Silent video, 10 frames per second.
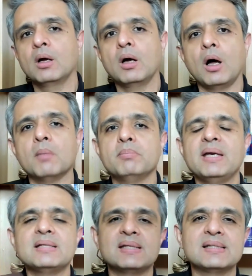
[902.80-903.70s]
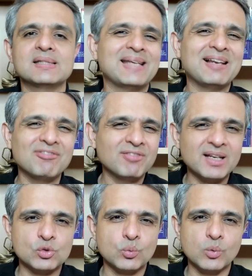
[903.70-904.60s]
amazing
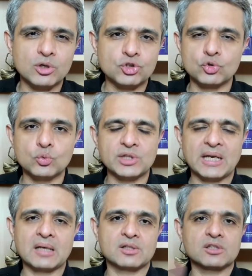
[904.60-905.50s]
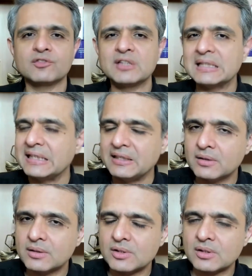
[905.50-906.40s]
selfless virtues and are servant
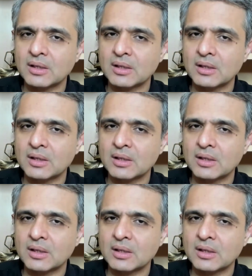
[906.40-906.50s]
leaders.